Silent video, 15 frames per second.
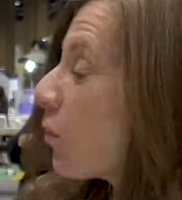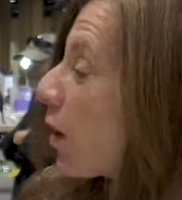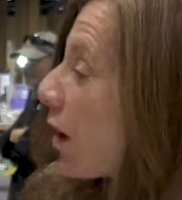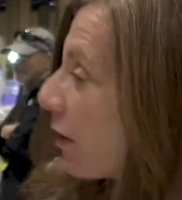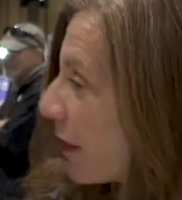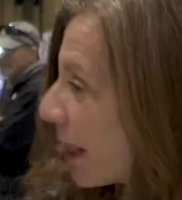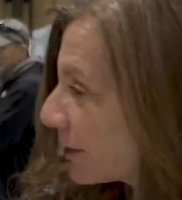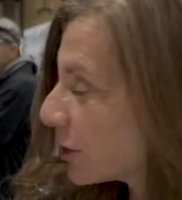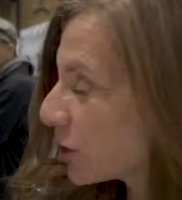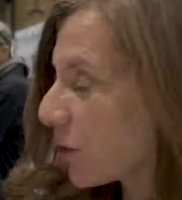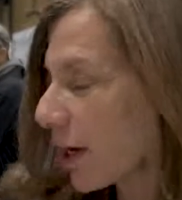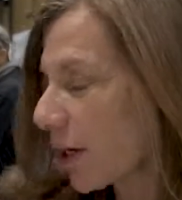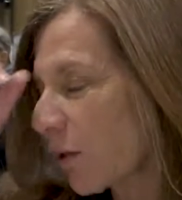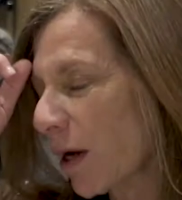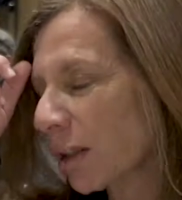Well, that's a
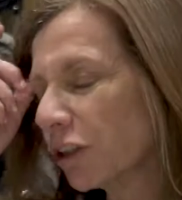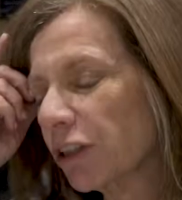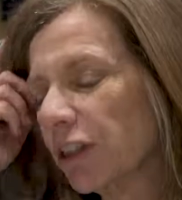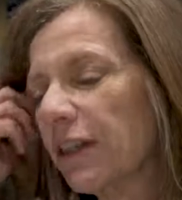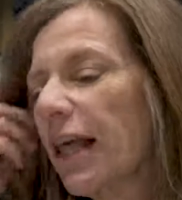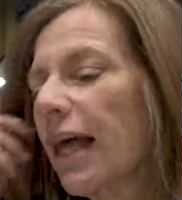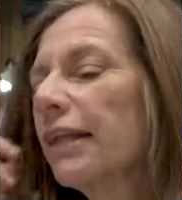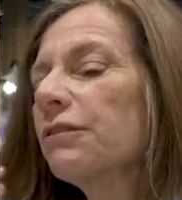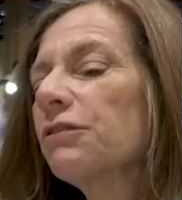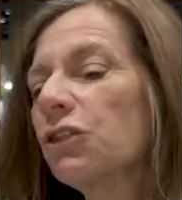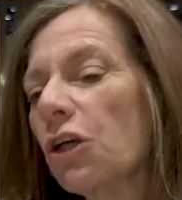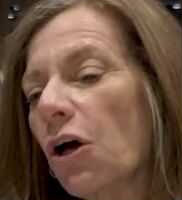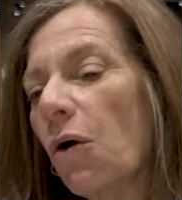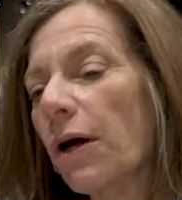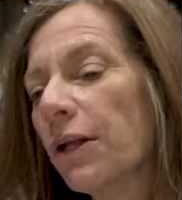great question then.
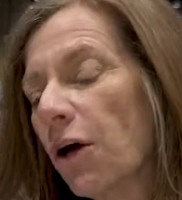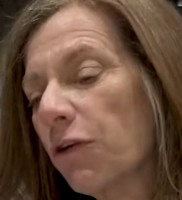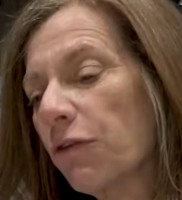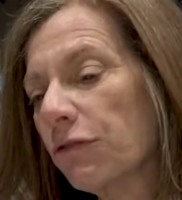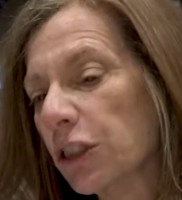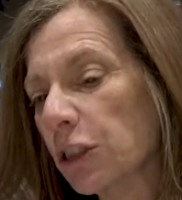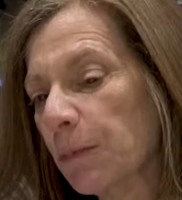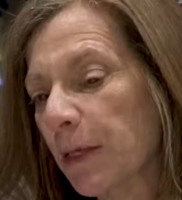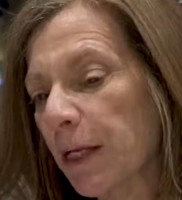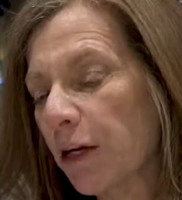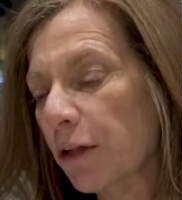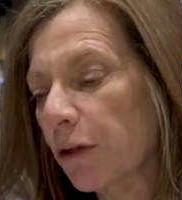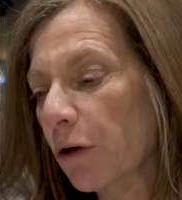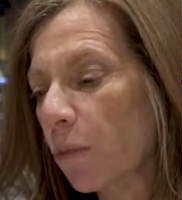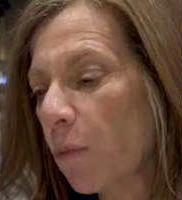So I know you've just been
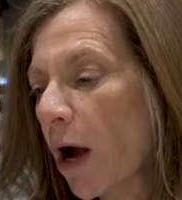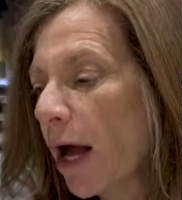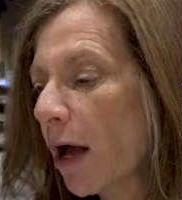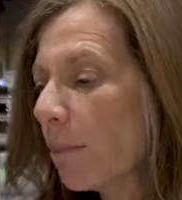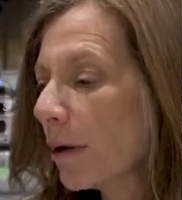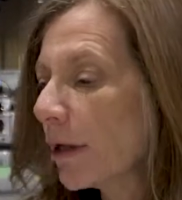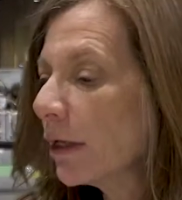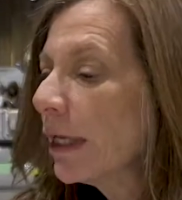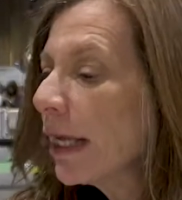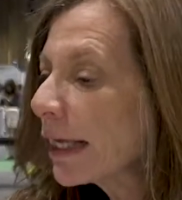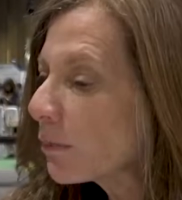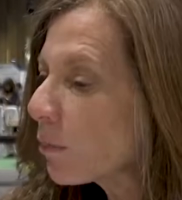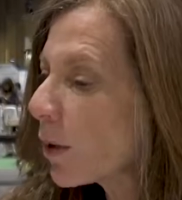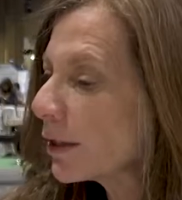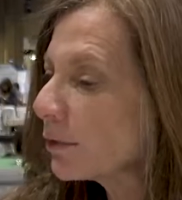here a little while, but
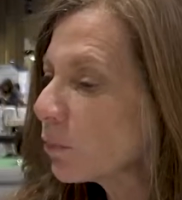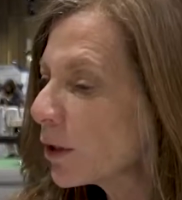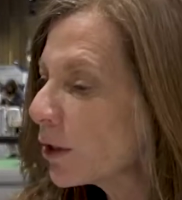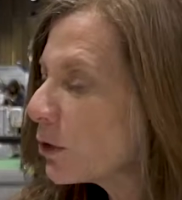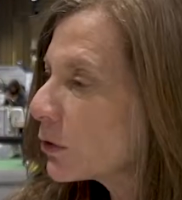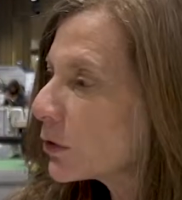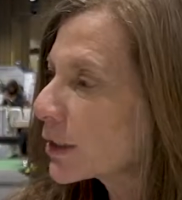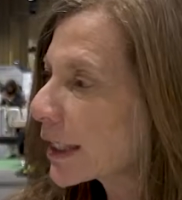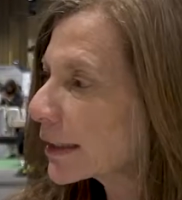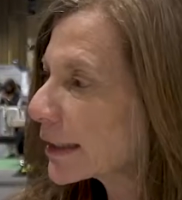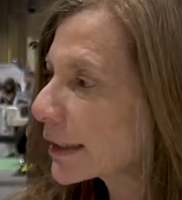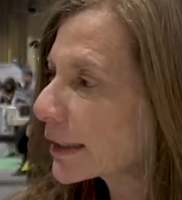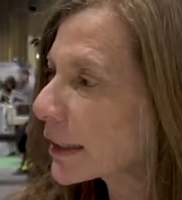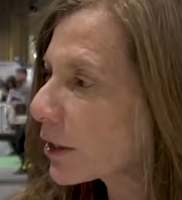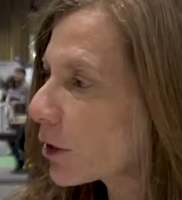what do you
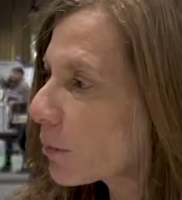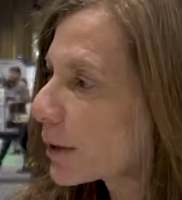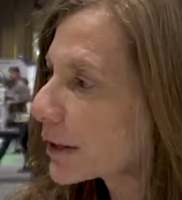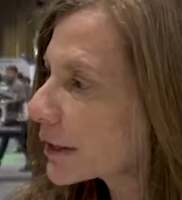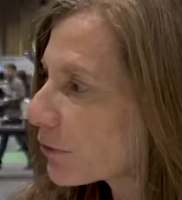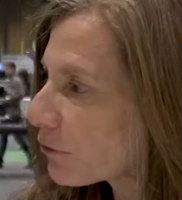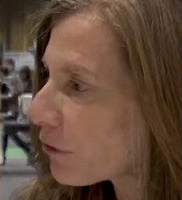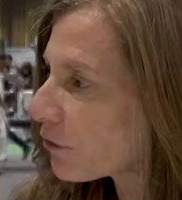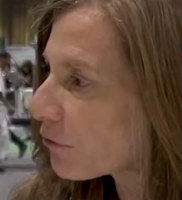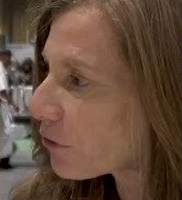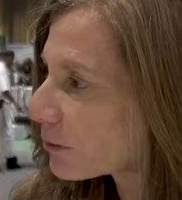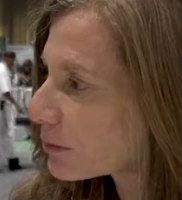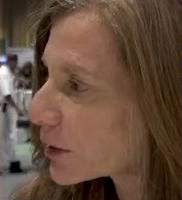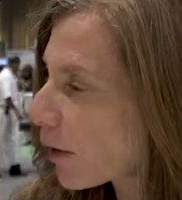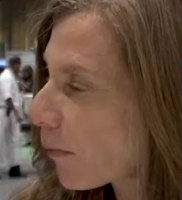sense that's a little bit different
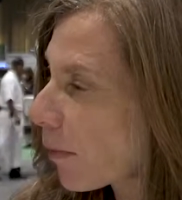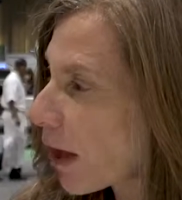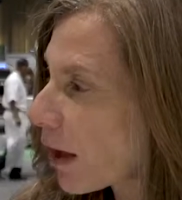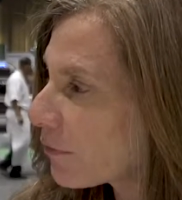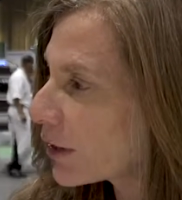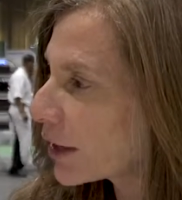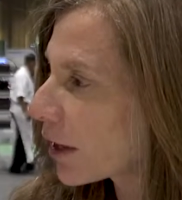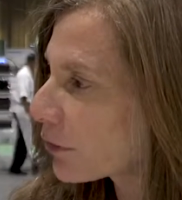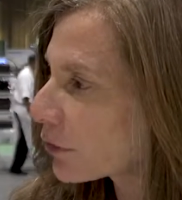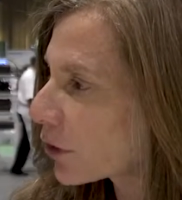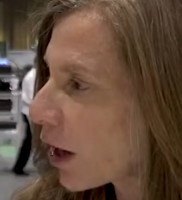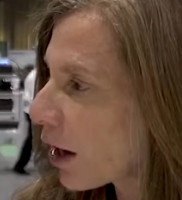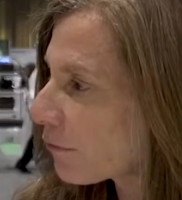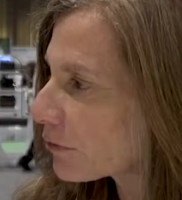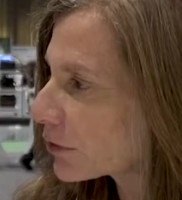from some of the other
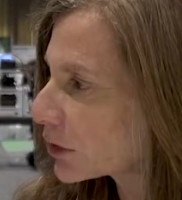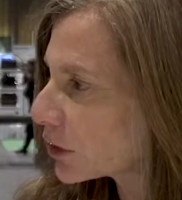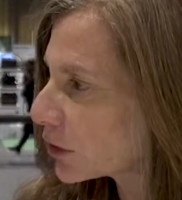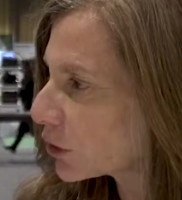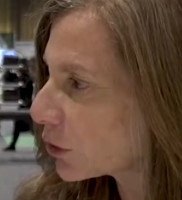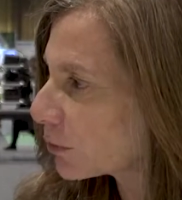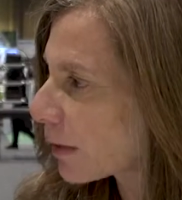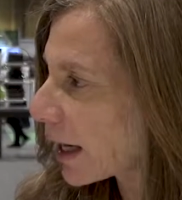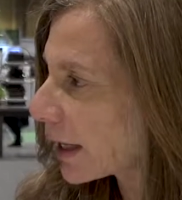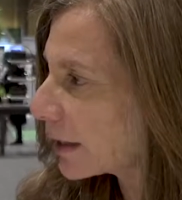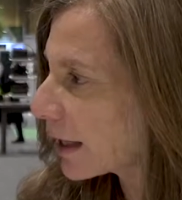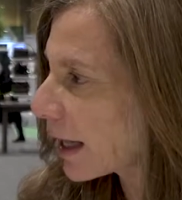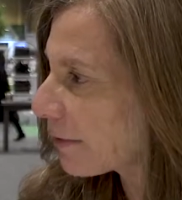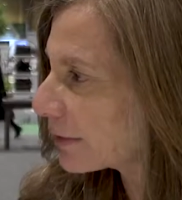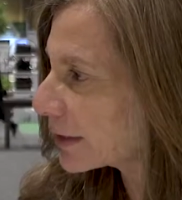conferences you might have